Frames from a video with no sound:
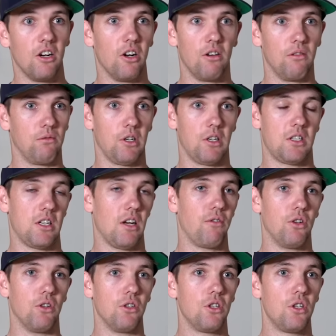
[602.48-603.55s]
and I
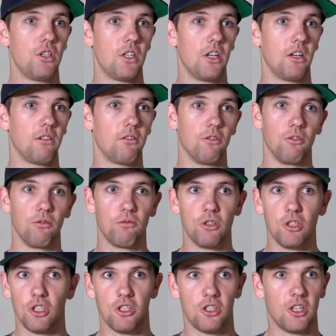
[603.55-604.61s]
suffered on Tuesday. Well,
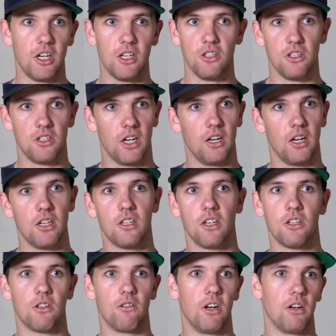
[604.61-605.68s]
just change the Sunday
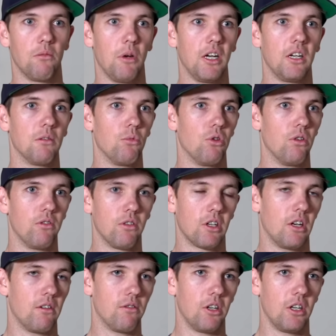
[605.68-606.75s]
session around, make it more of
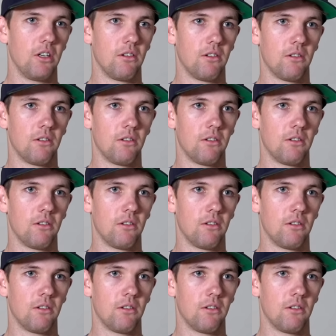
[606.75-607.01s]
recovery.